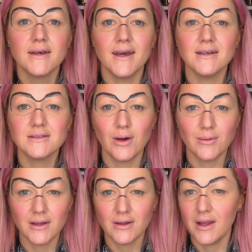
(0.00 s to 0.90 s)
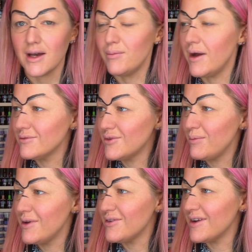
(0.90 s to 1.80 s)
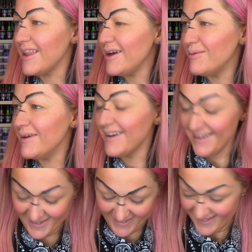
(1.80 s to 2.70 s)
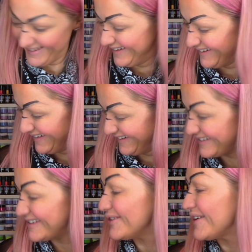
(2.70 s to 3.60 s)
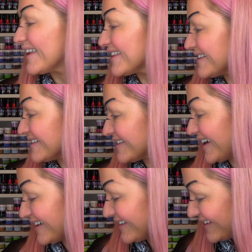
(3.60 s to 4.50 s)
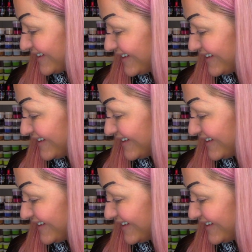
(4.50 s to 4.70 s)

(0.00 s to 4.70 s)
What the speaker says: Yeah, so I'm doing it like a bank robber for a little bit. Till we have to detail.